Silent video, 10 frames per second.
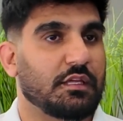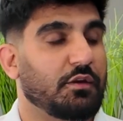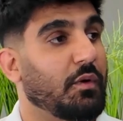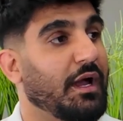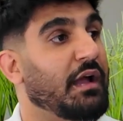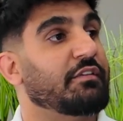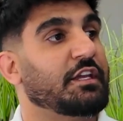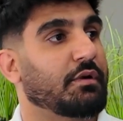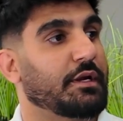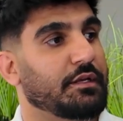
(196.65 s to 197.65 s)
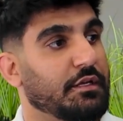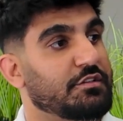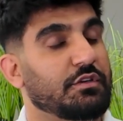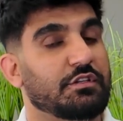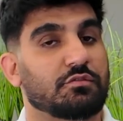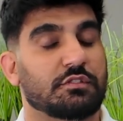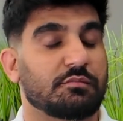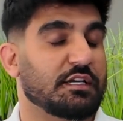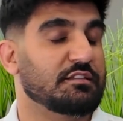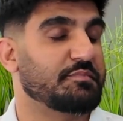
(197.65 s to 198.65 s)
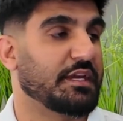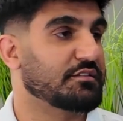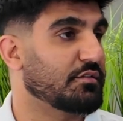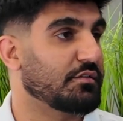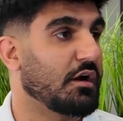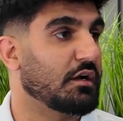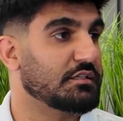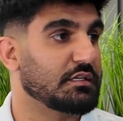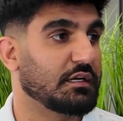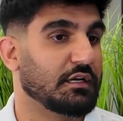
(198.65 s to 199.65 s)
They don't have any credit history, so sometimes banks are not